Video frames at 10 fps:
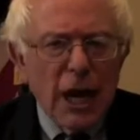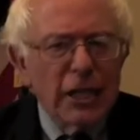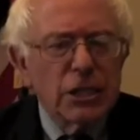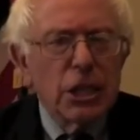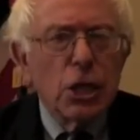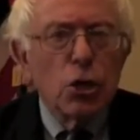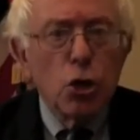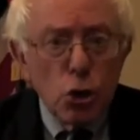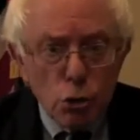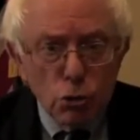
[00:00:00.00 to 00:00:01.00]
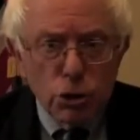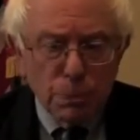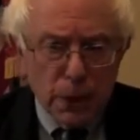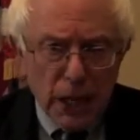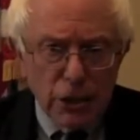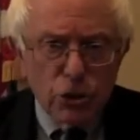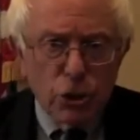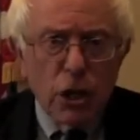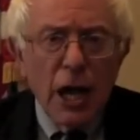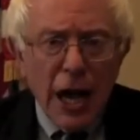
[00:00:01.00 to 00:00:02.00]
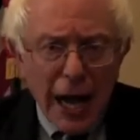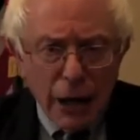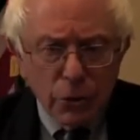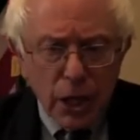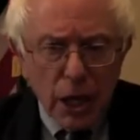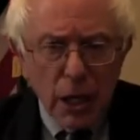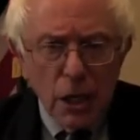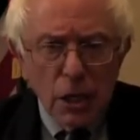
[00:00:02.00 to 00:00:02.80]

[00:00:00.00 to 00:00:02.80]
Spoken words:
I see huge potential out there.